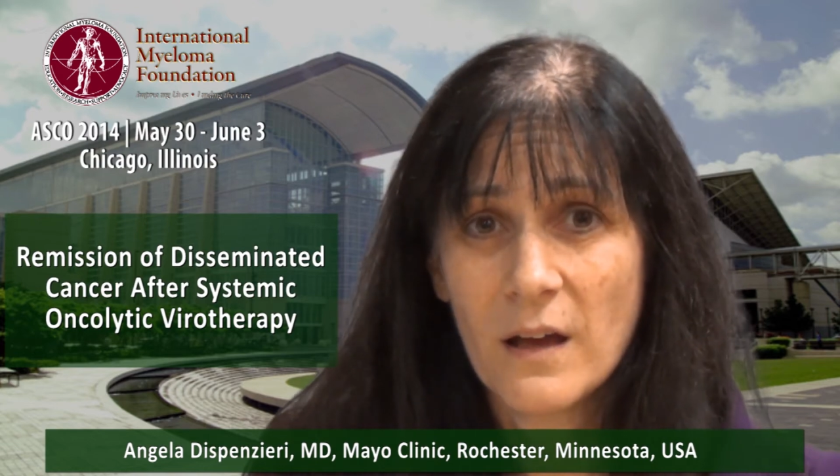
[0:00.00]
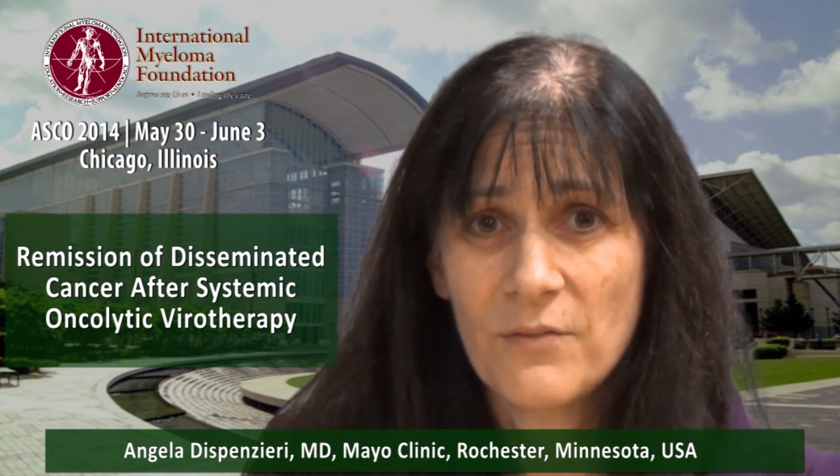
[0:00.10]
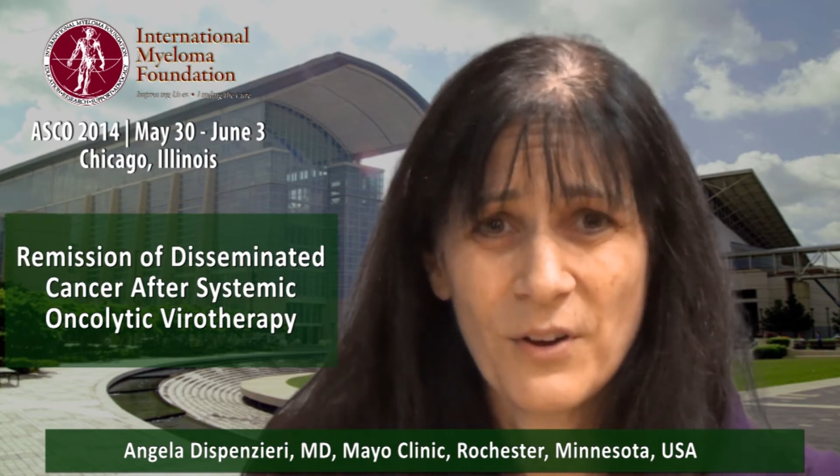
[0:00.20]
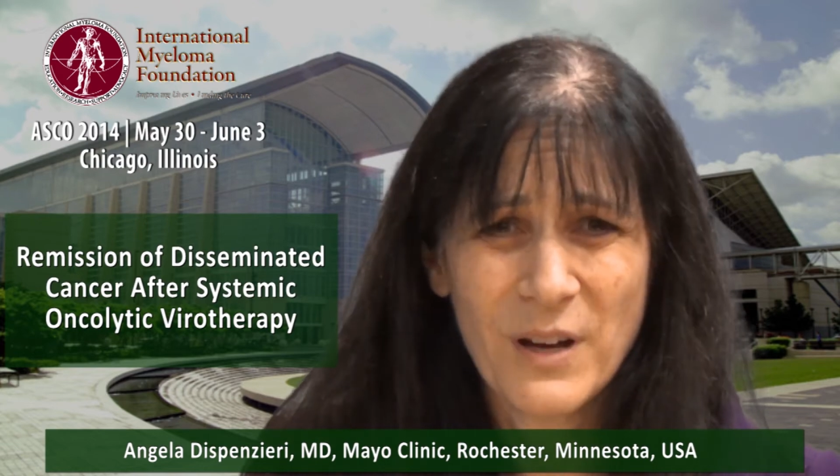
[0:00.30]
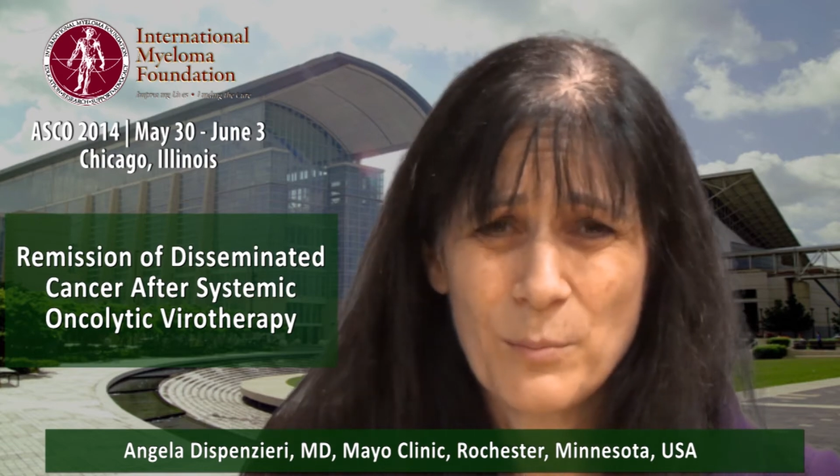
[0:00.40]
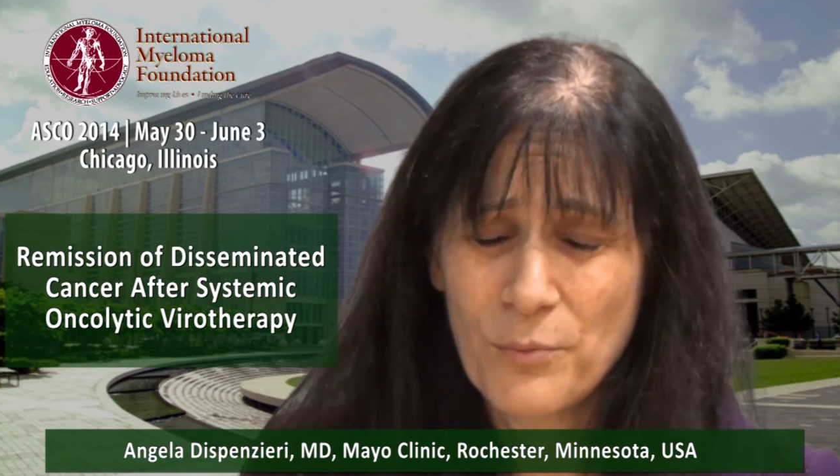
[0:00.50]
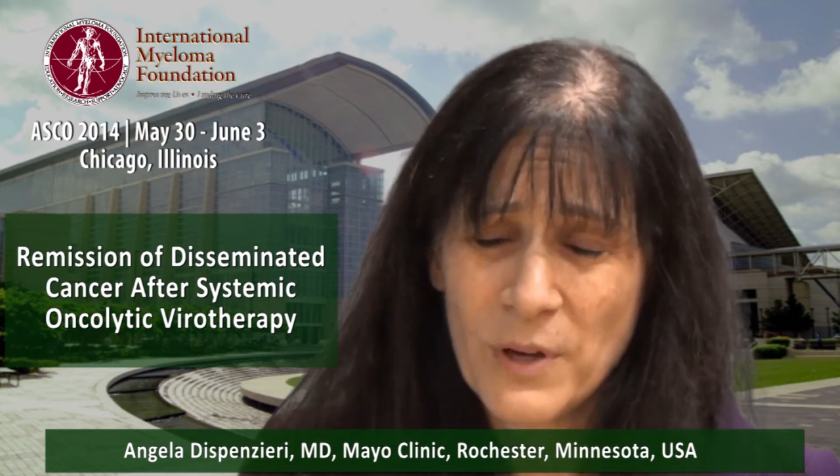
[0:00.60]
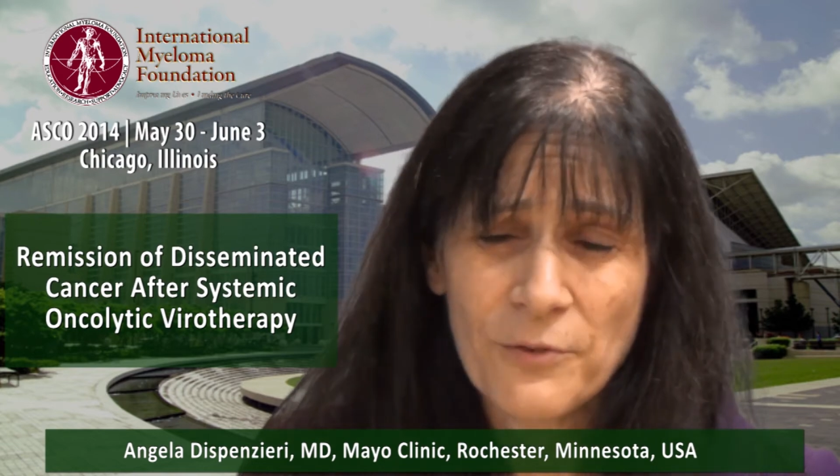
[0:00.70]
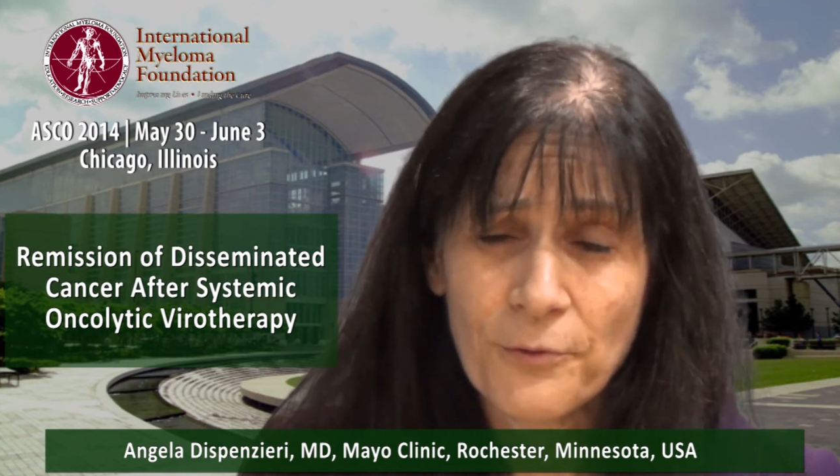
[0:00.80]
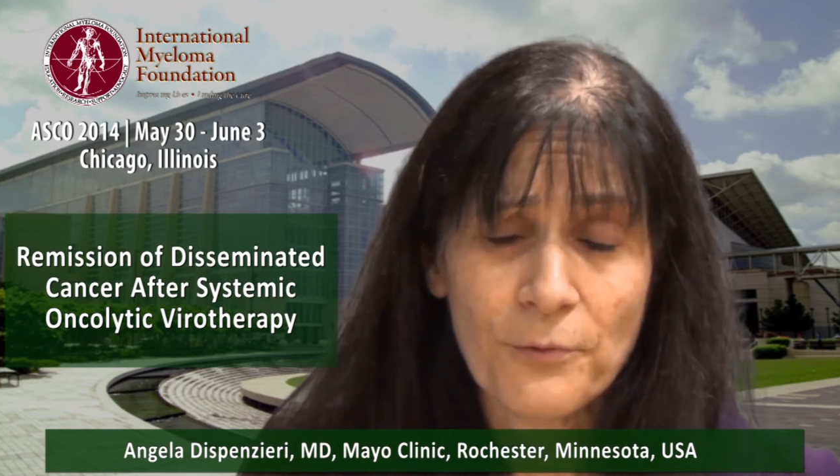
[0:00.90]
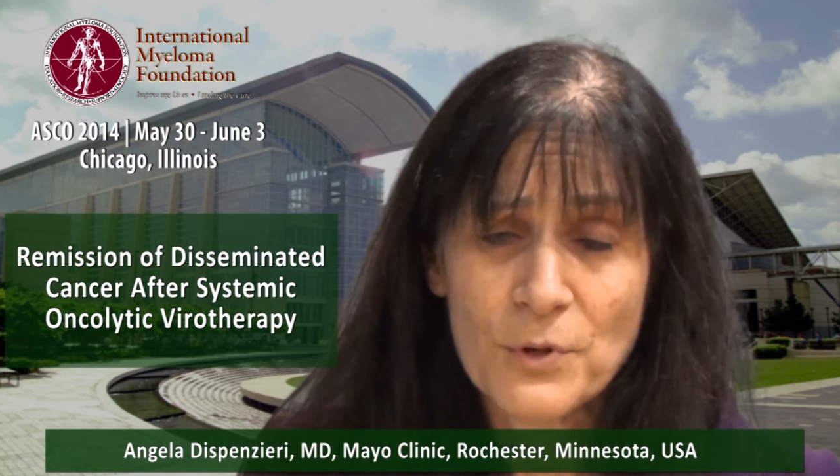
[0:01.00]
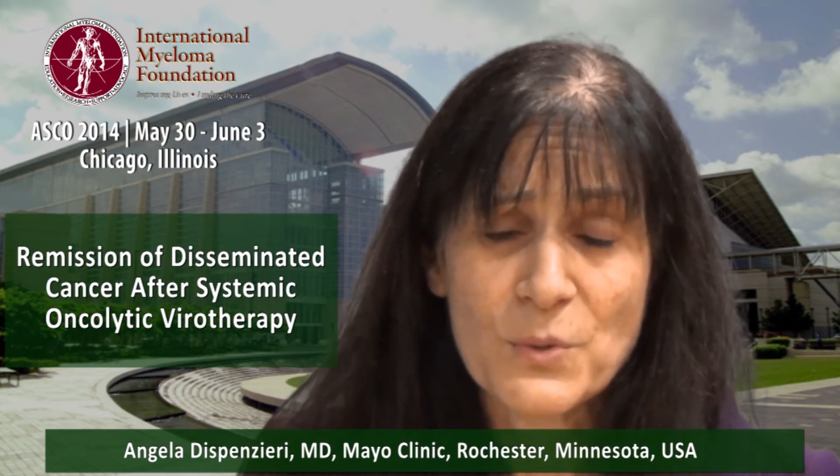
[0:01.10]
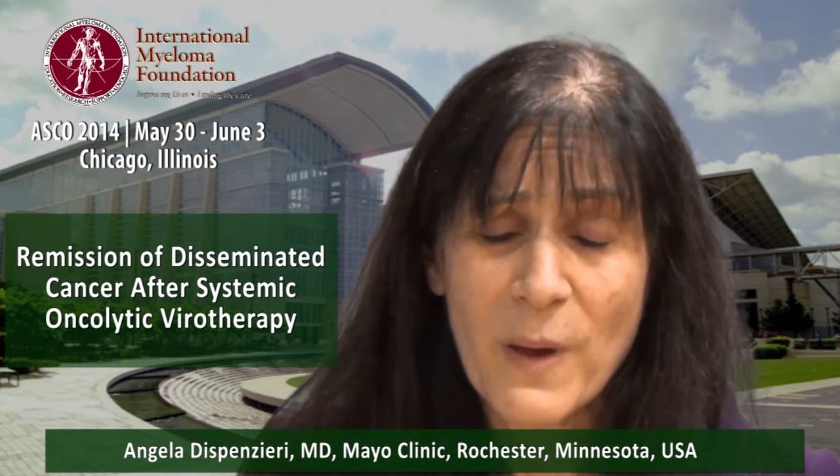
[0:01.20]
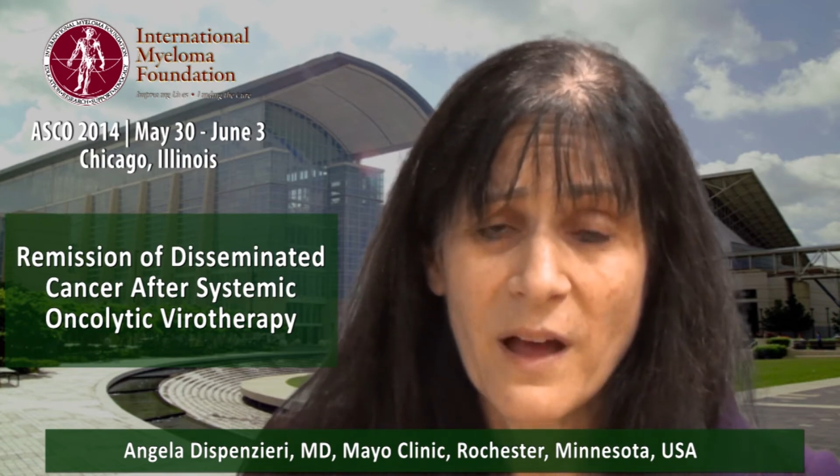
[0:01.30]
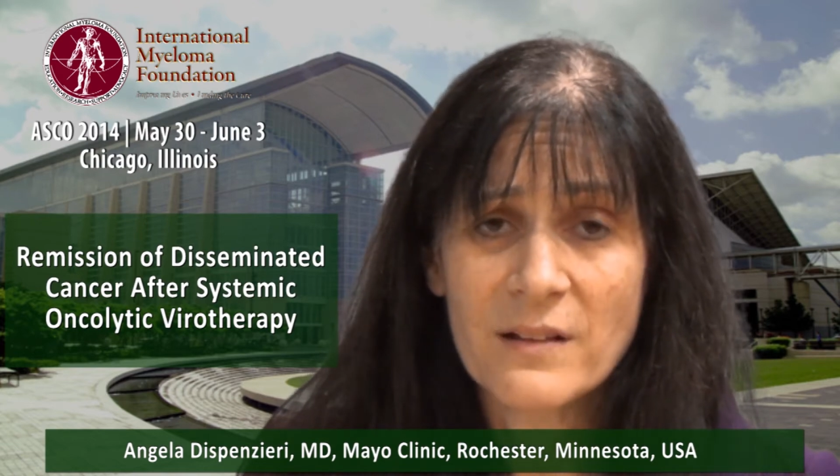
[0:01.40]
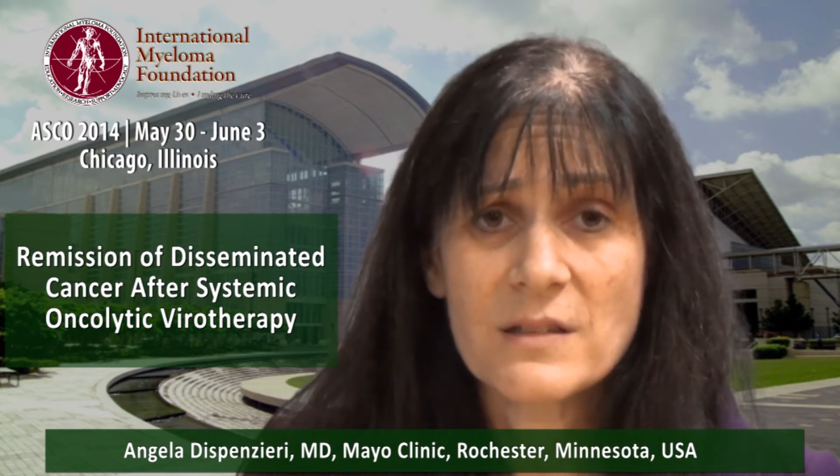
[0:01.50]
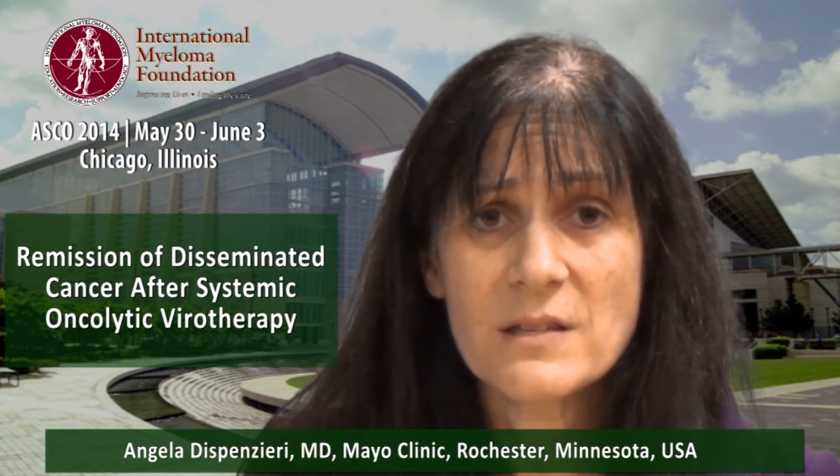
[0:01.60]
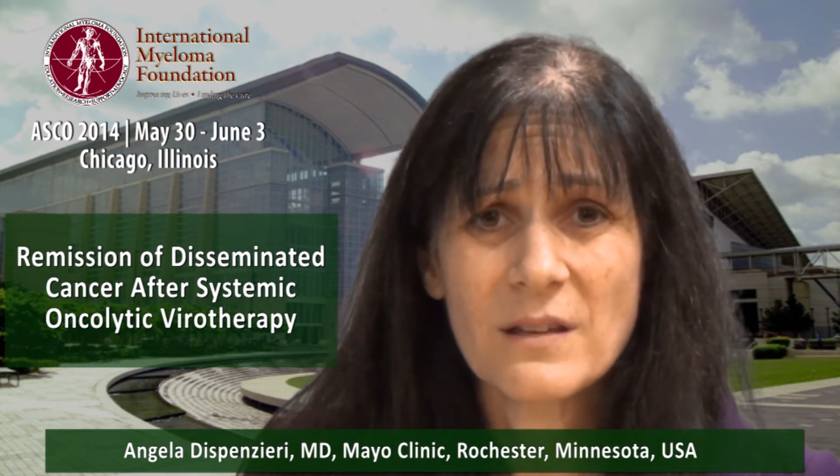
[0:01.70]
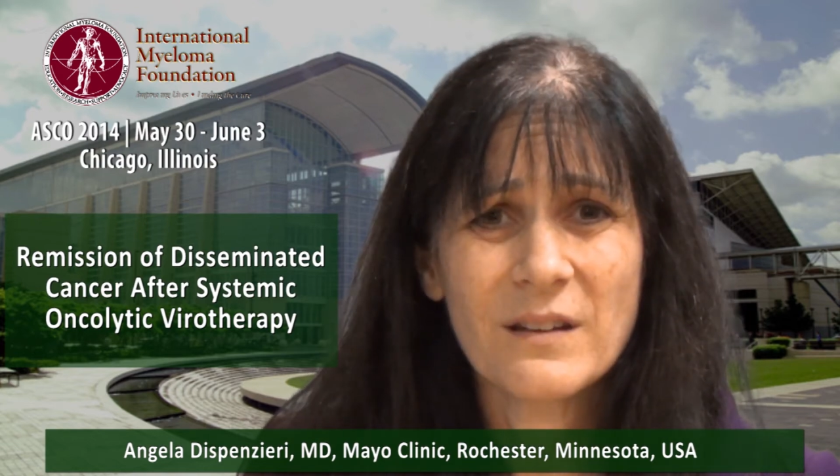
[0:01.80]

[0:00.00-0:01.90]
a very brief response,